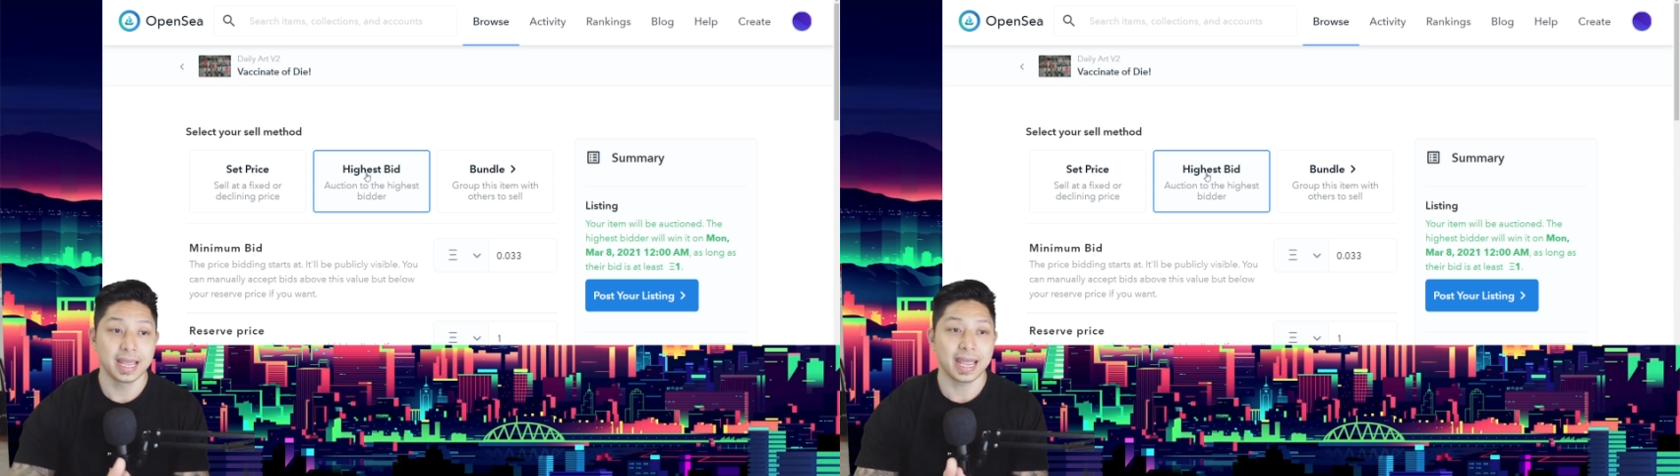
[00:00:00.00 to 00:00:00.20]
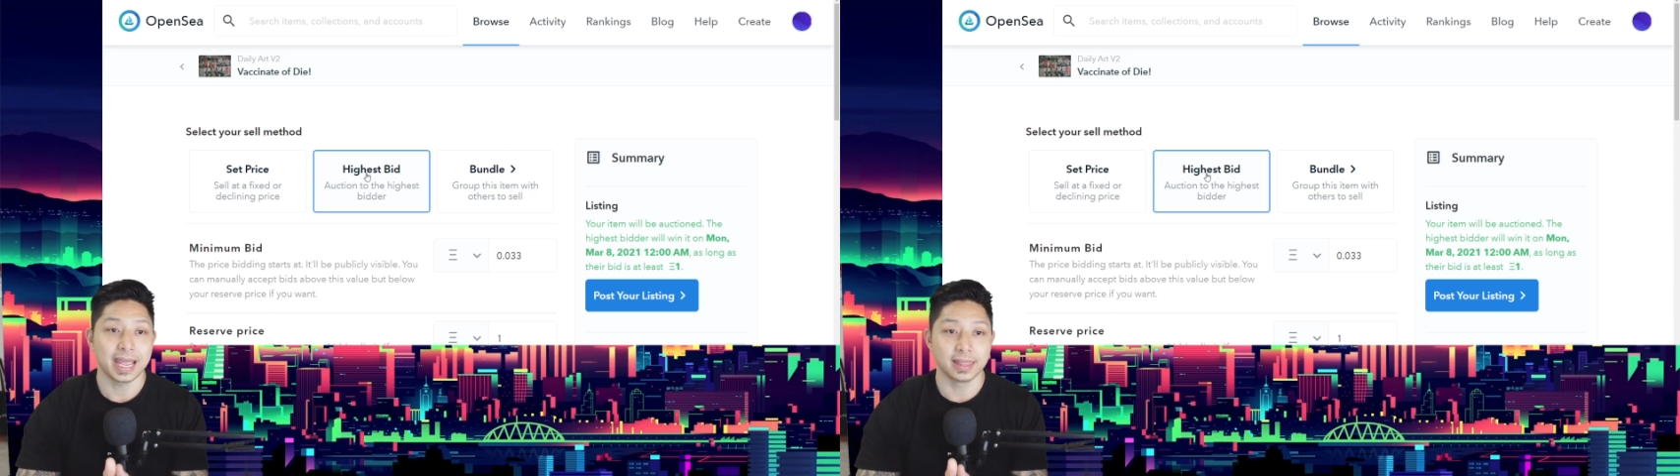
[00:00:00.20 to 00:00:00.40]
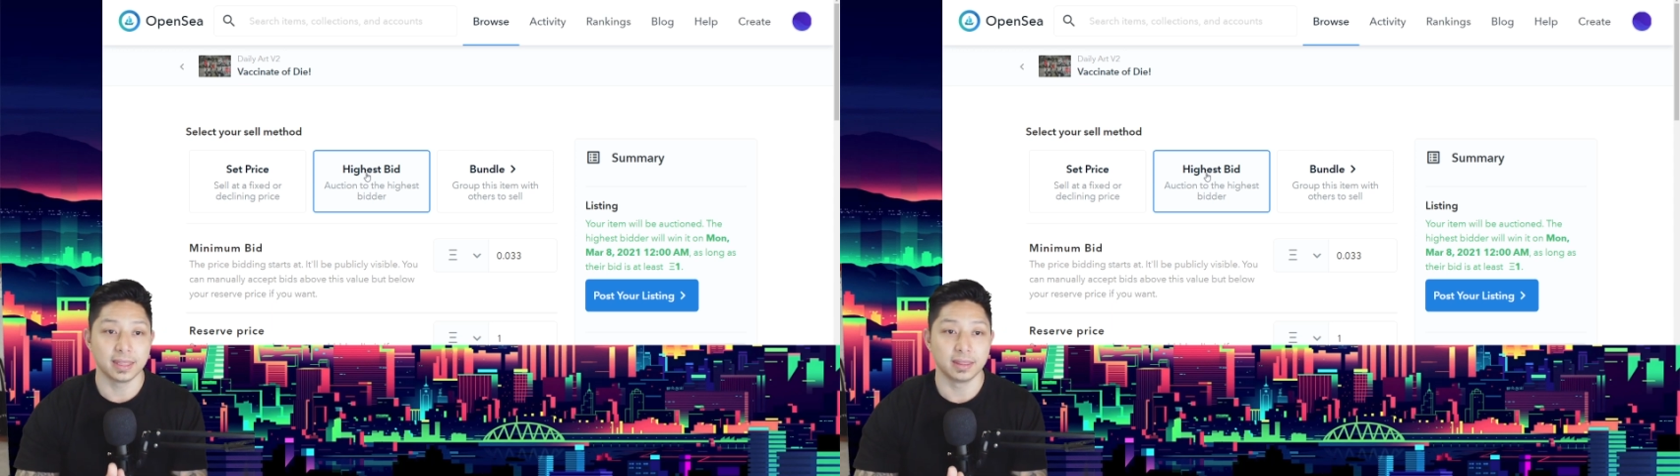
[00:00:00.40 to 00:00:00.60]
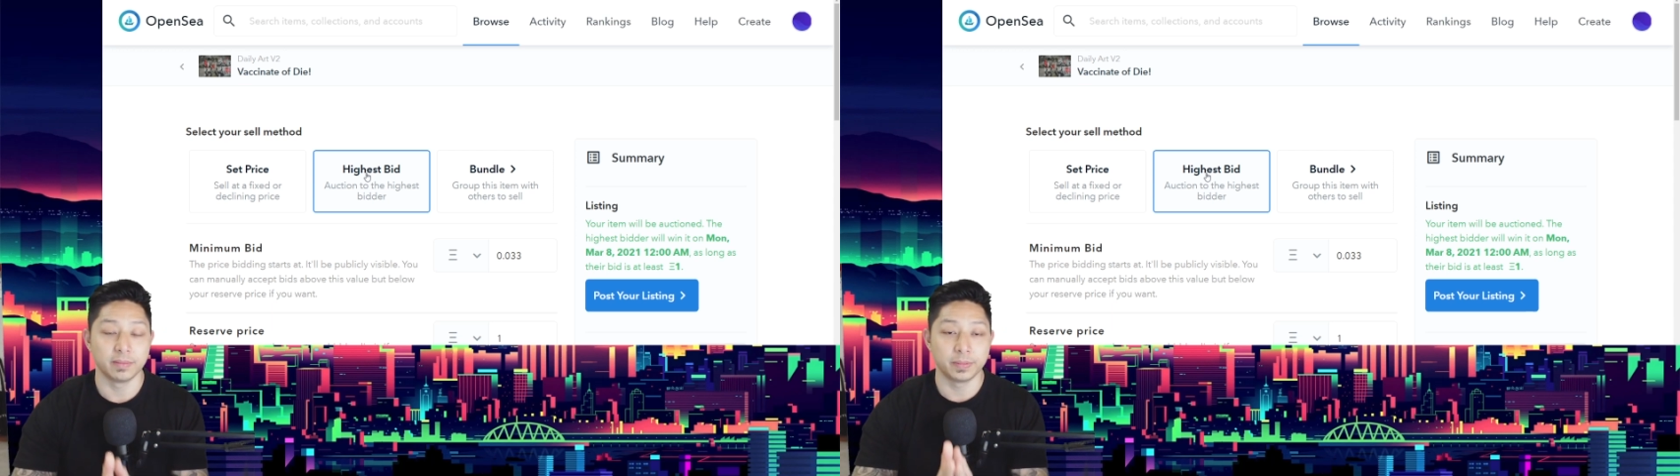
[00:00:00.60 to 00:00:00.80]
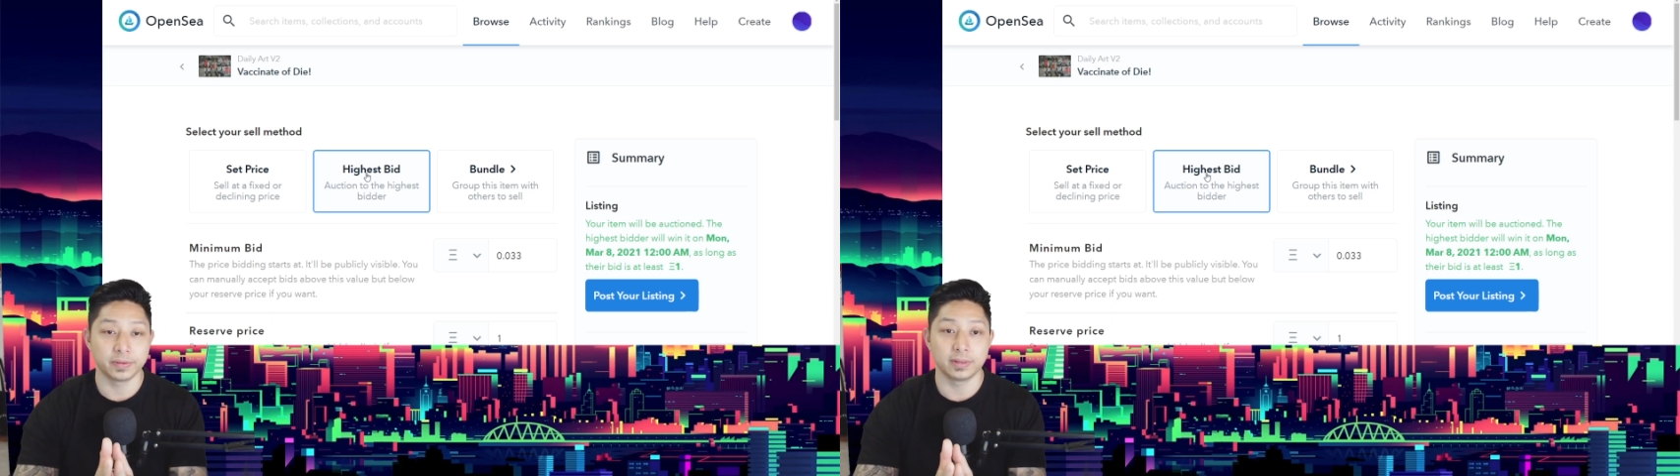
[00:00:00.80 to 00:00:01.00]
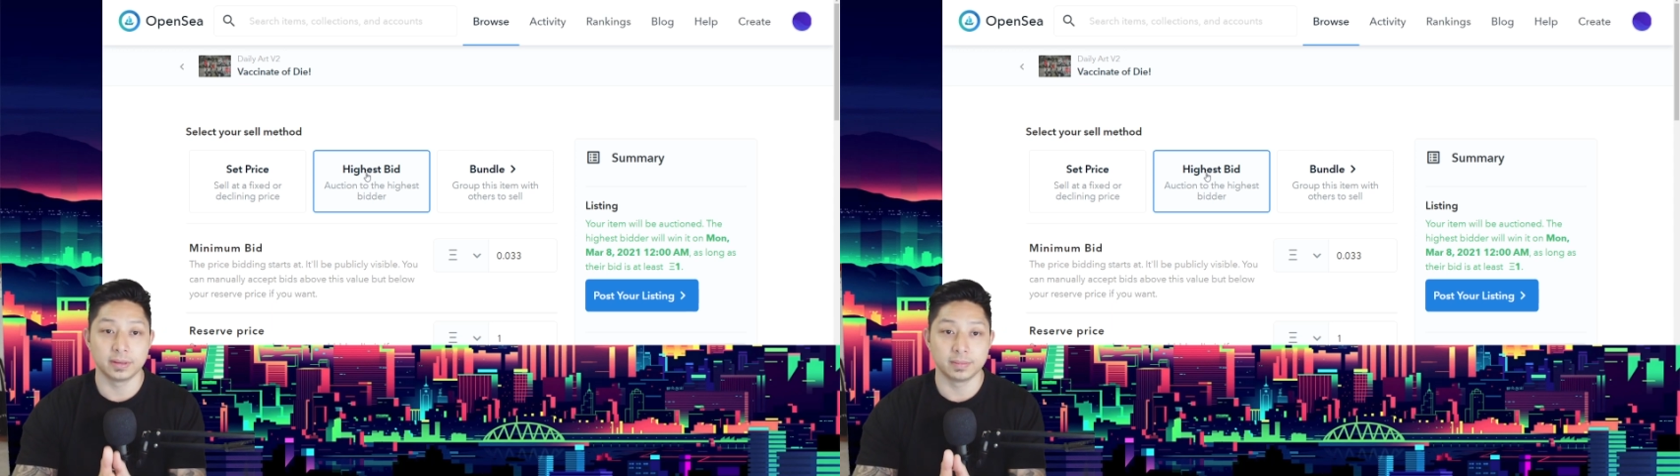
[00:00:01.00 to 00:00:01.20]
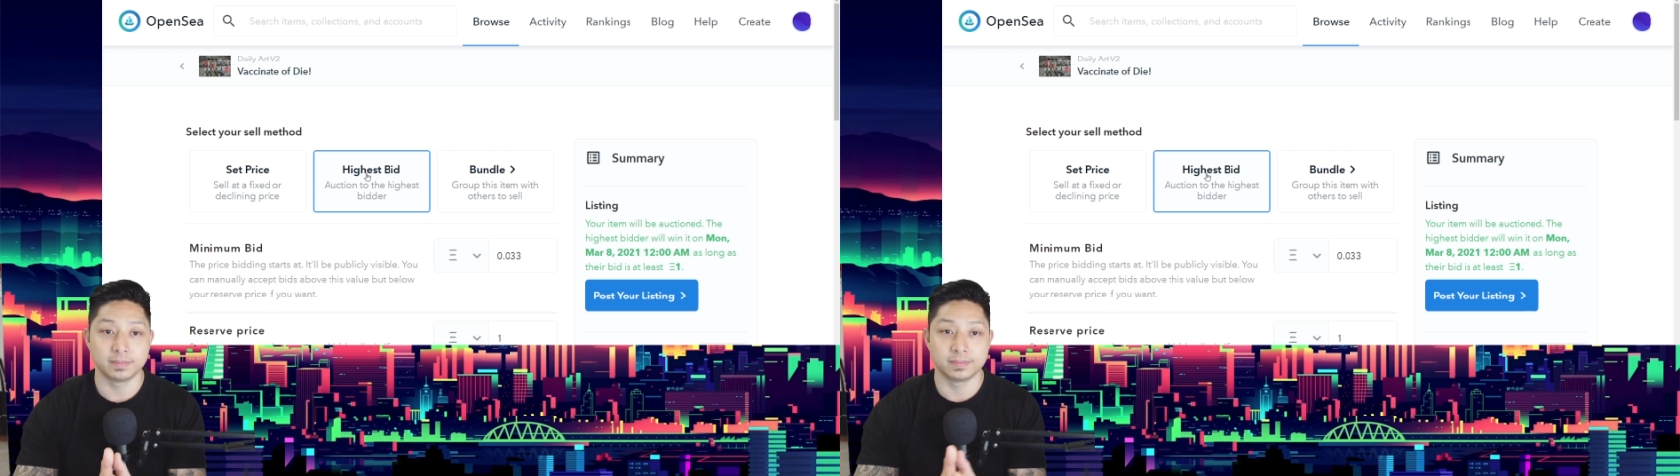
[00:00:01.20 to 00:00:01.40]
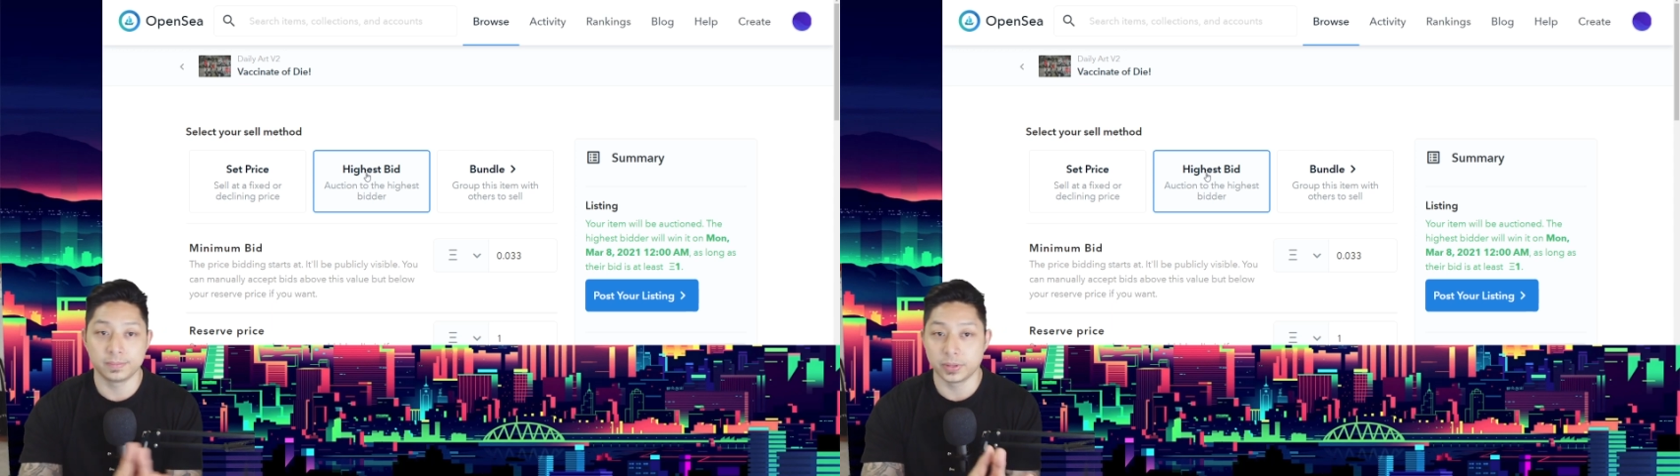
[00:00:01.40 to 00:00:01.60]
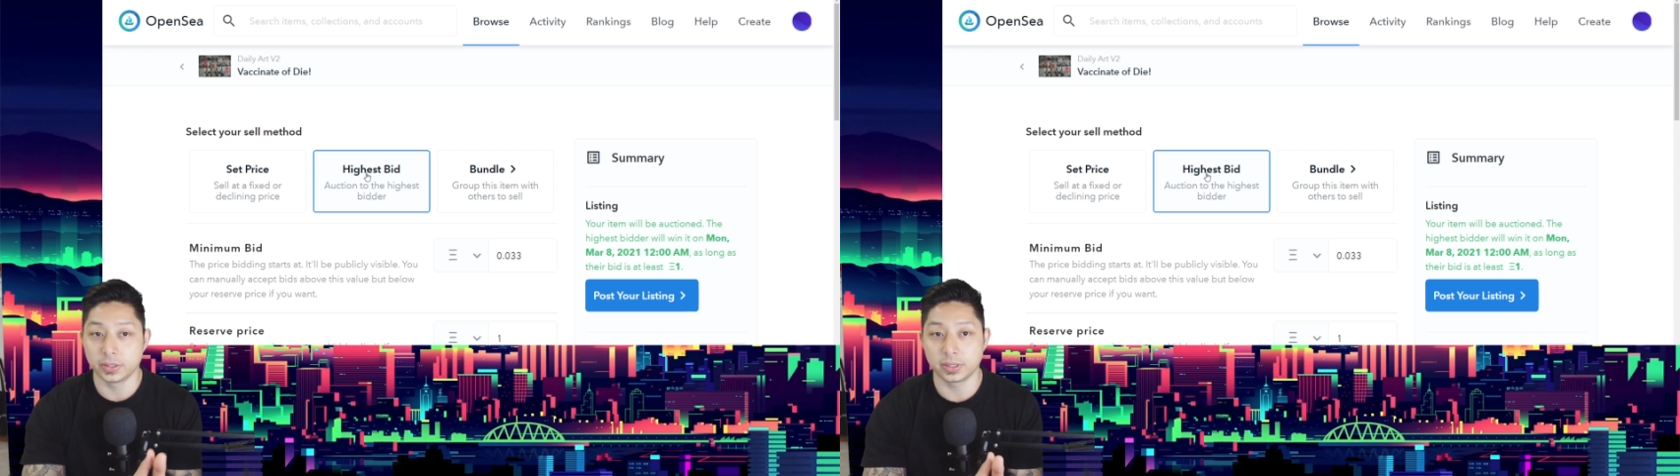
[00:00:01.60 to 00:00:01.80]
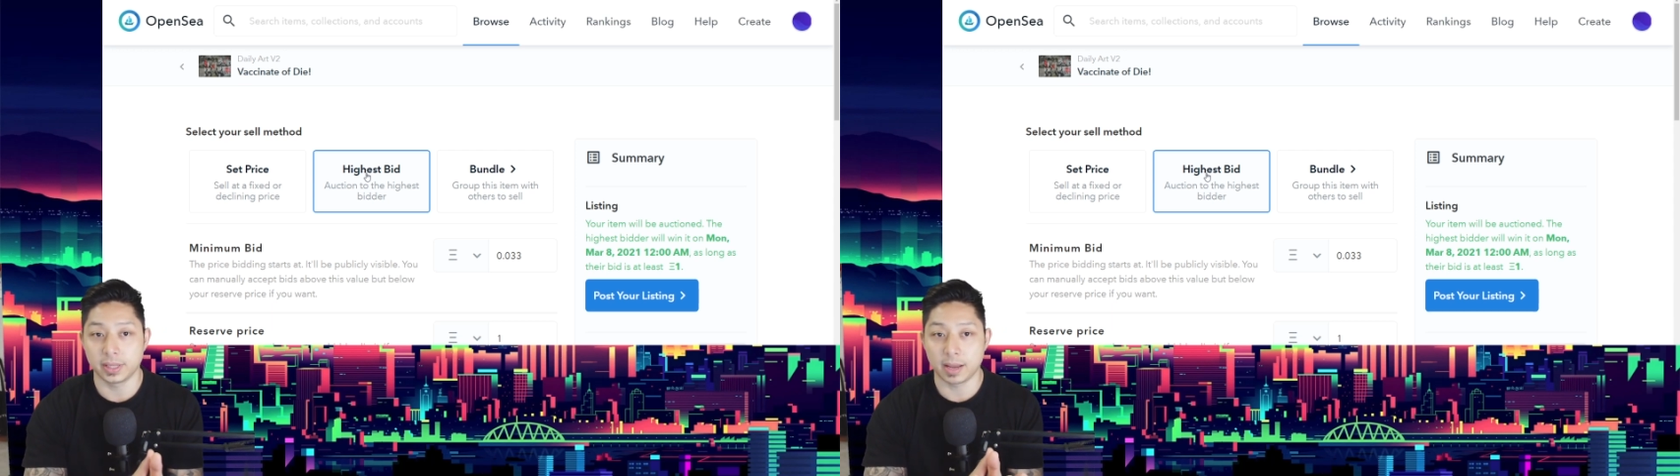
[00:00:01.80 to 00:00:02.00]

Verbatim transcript: and then the the person